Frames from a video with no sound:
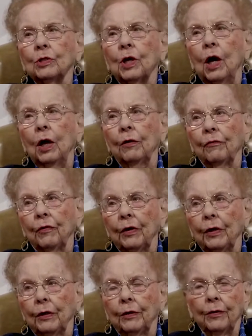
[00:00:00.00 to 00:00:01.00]

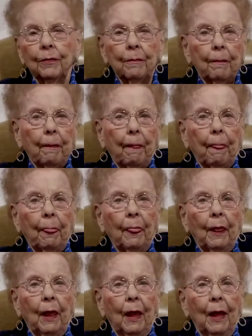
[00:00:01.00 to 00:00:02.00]
Convent.
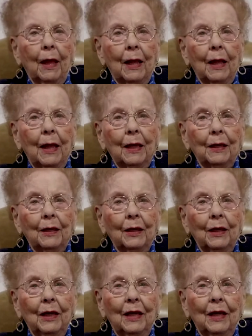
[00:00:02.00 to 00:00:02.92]
And